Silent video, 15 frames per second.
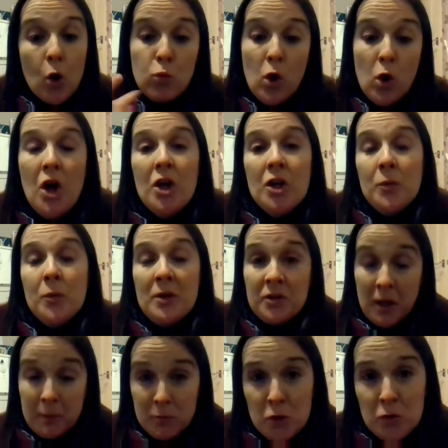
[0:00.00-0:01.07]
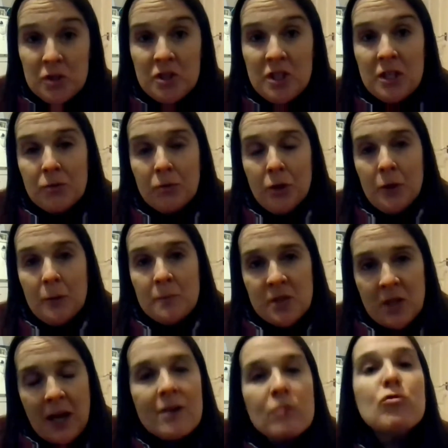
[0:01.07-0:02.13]
work with community
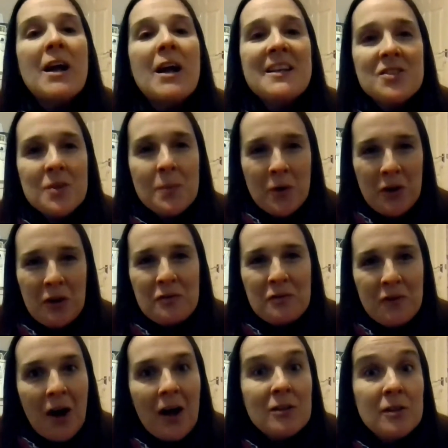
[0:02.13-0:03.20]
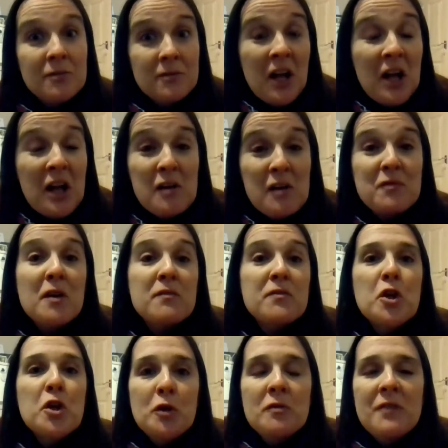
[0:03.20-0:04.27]
groups, kind of raise the profile of
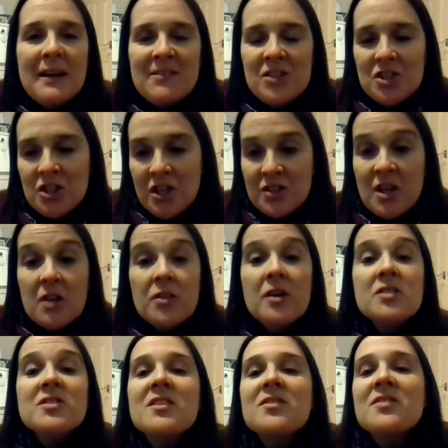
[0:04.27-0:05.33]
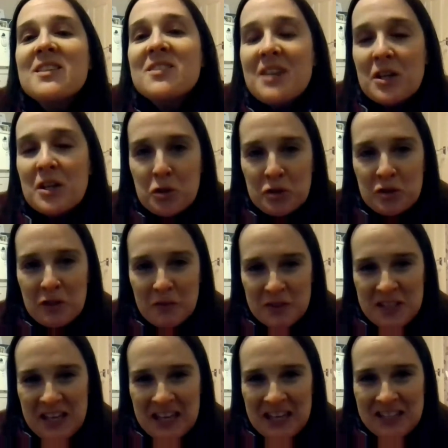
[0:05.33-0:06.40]
new ventures. Those are the things I should have
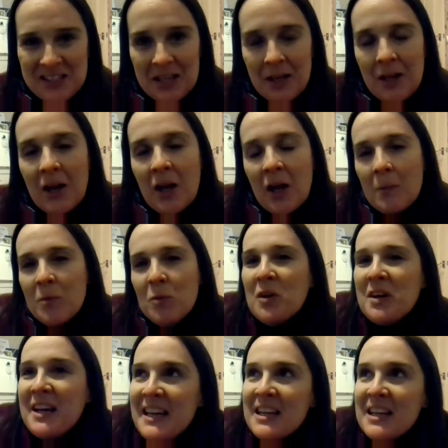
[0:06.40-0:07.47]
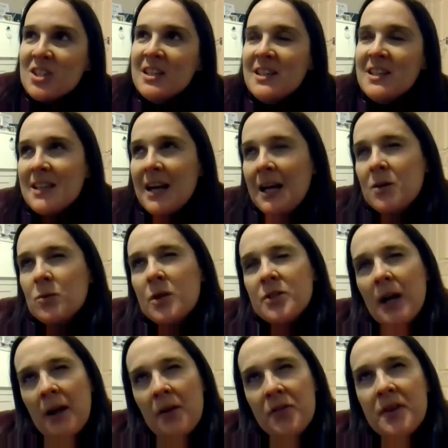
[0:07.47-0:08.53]
said. But what I said
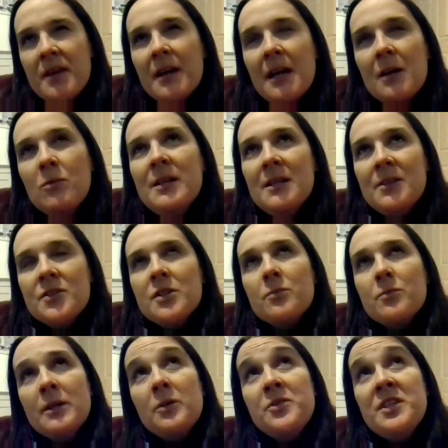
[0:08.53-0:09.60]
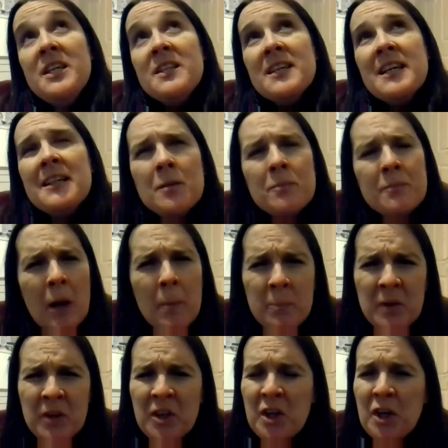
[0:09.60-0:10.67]
was, I think I went into real detail
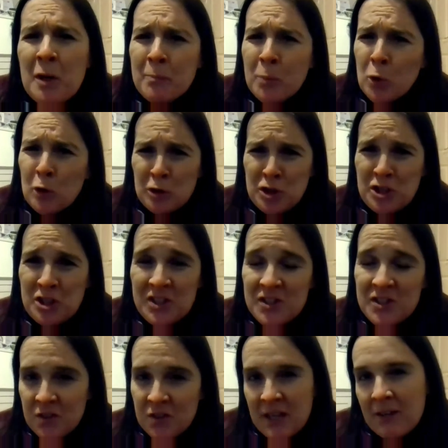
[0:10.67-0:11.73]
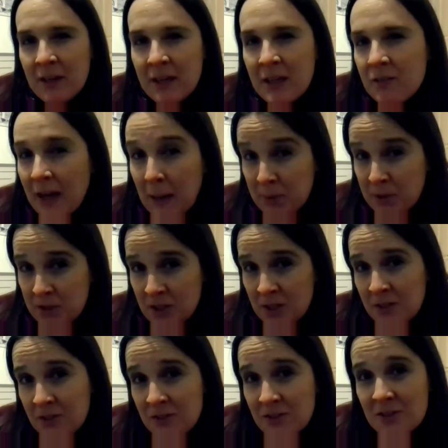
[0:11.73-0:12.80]
about Pierre Bourdieu's theory of
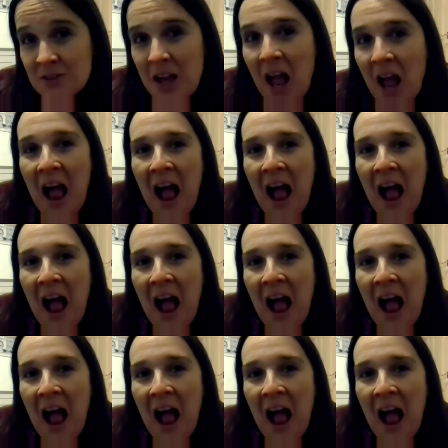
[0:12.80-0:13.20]
habitus.